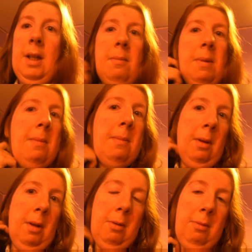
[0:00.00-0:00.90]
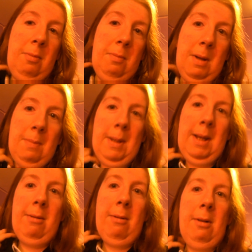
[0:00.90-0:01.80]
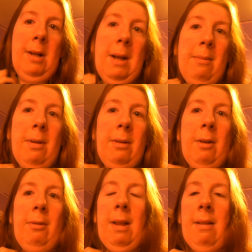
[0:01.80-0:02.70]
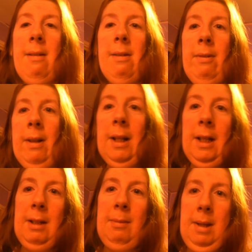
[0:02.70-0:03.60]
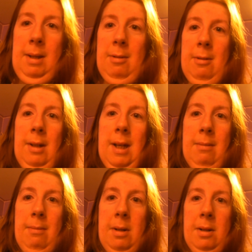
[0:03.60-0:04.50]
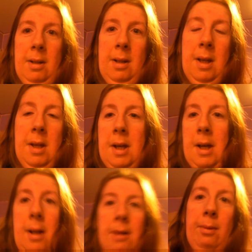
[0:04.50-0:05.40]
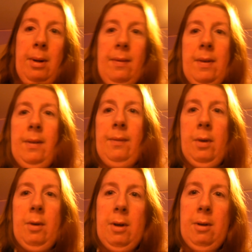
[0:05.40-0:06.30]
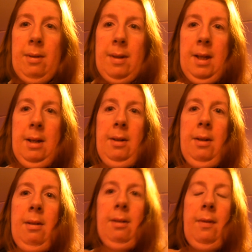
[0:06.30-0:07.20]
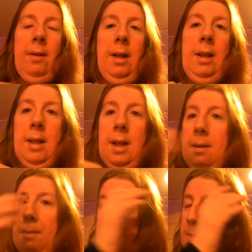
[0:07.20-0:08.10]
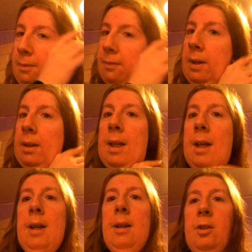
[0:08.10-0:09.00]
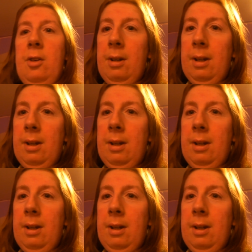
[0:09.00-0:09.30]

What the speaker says: people who appear on camera don't necessarily like being on camera. When I've had photos taken and stuff like that, people think that I enjoy